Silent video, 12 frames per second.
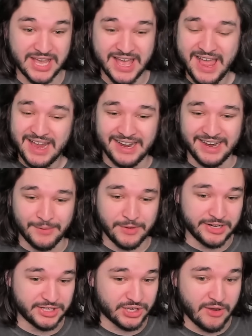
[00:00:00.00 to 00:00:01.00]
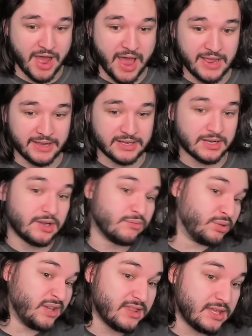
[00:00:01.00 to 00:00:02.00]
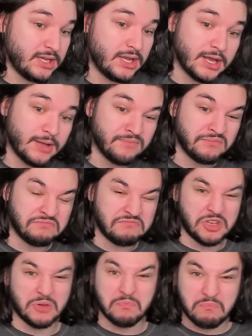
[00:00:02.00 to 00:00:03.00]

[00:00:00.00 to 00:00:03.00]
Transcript: We could just go ahead and play the you know,